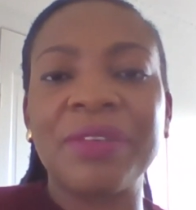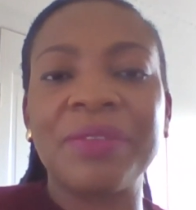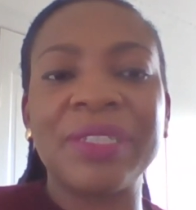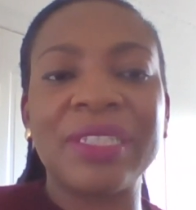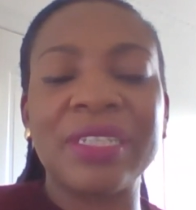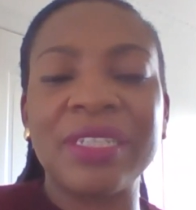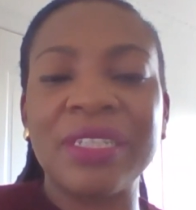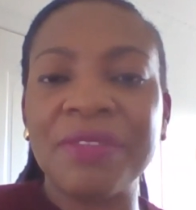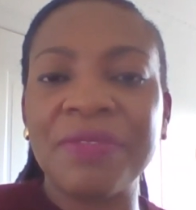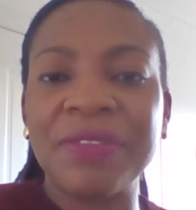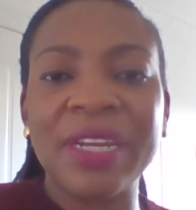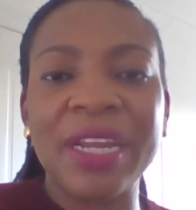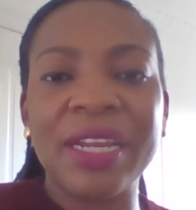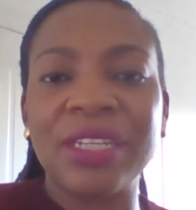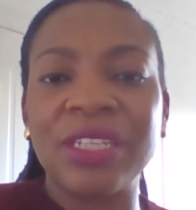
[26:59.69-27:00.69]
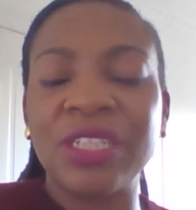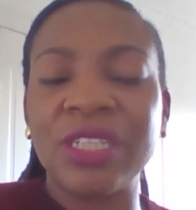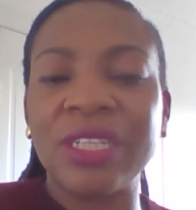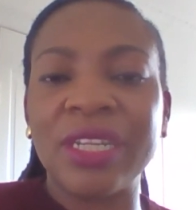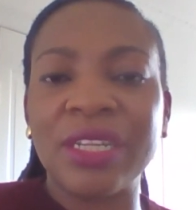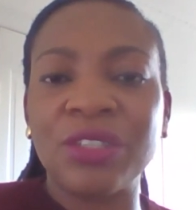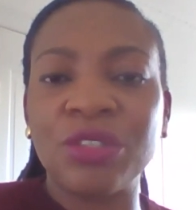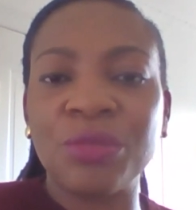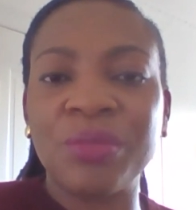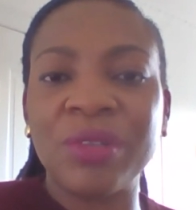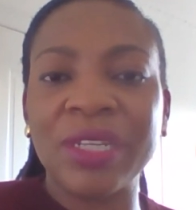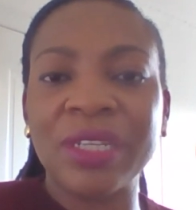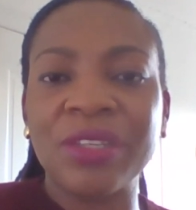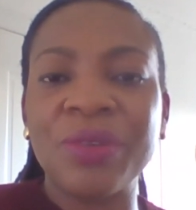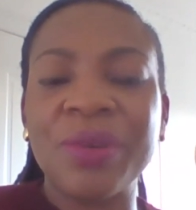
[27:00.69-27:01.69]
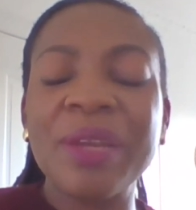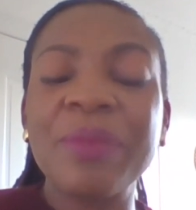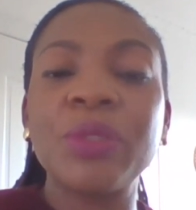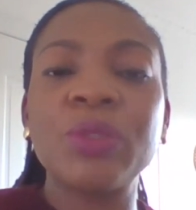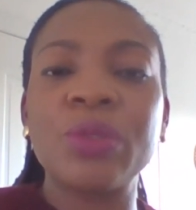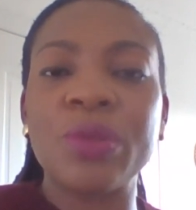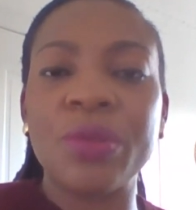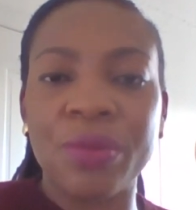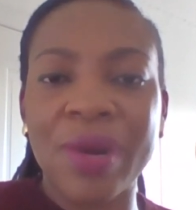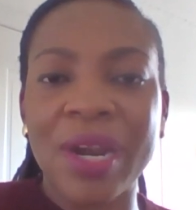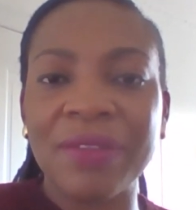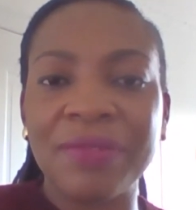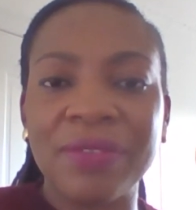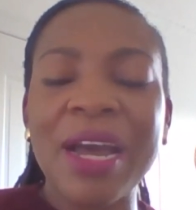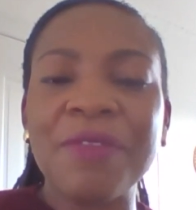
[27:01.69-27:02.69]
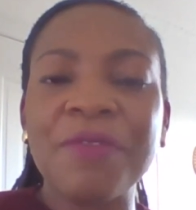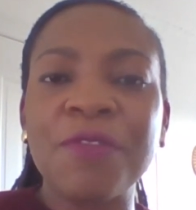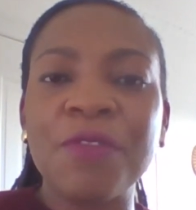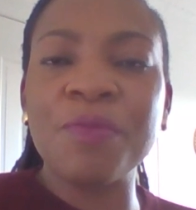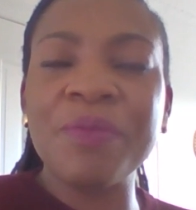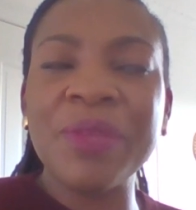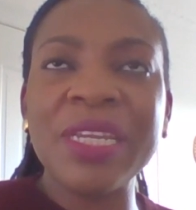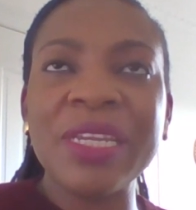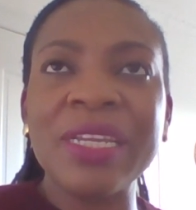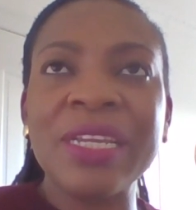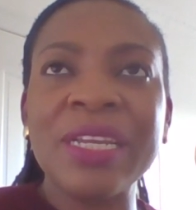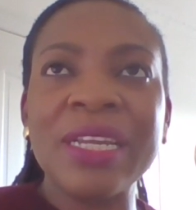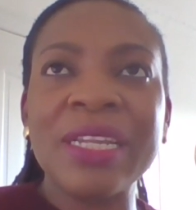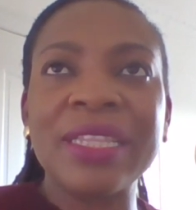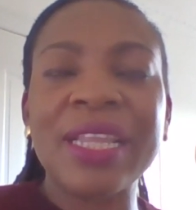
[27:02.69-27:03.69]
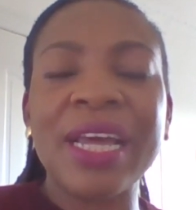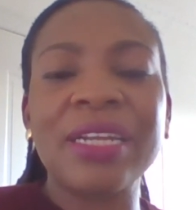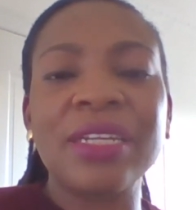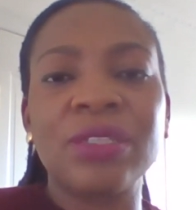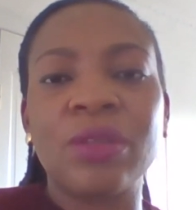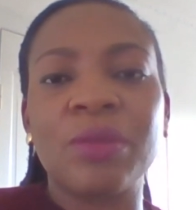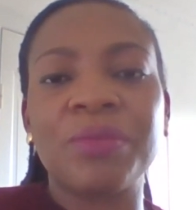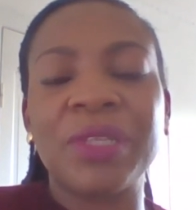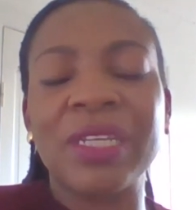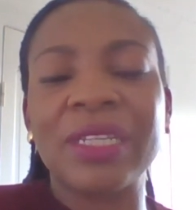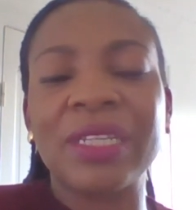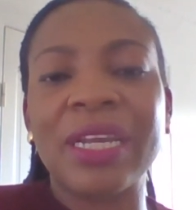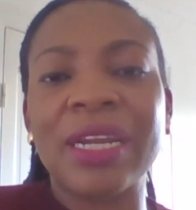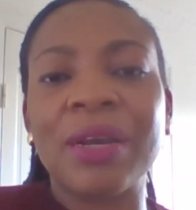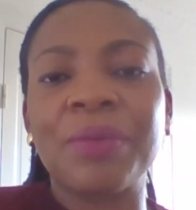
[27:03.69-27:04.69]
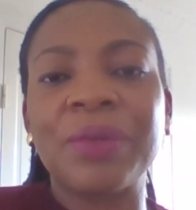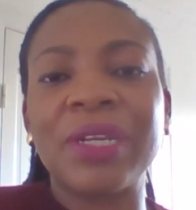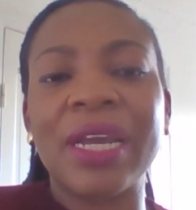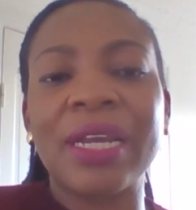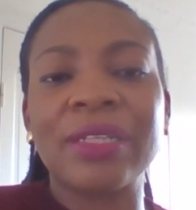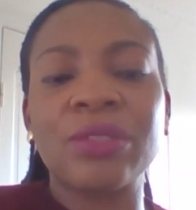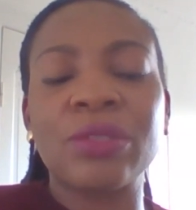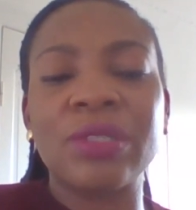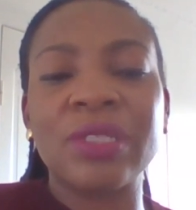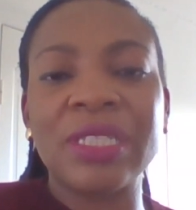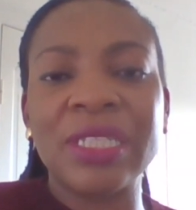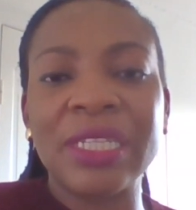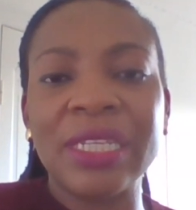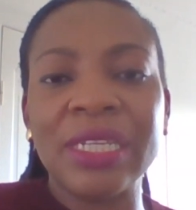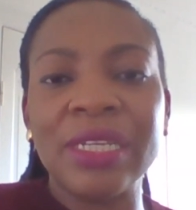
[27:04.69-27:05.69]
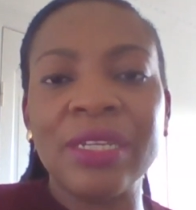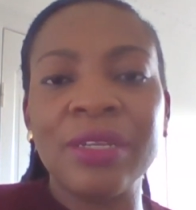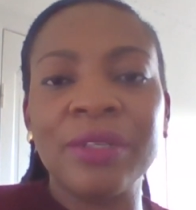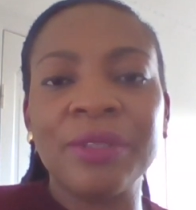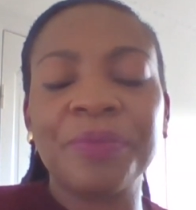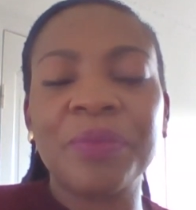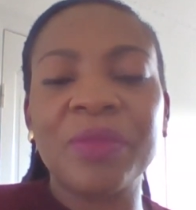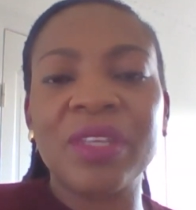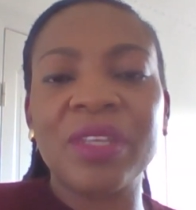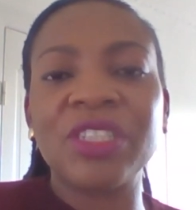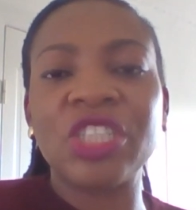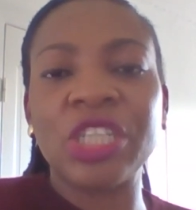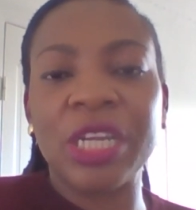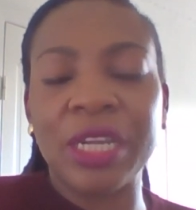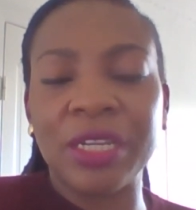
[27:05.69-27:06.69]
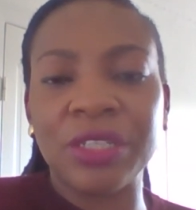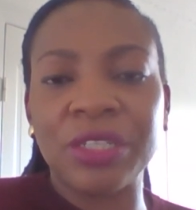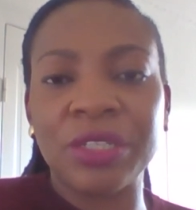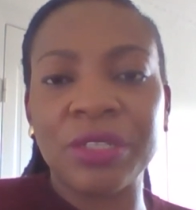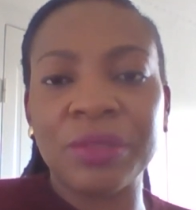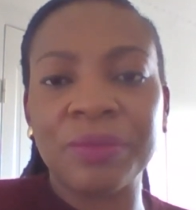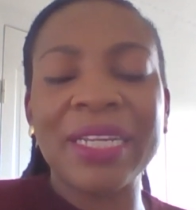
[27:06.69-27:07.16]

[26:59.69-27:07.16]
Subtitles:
There is a different energy that you bring. You're able to thrive. And me, that is something that I would like to see change.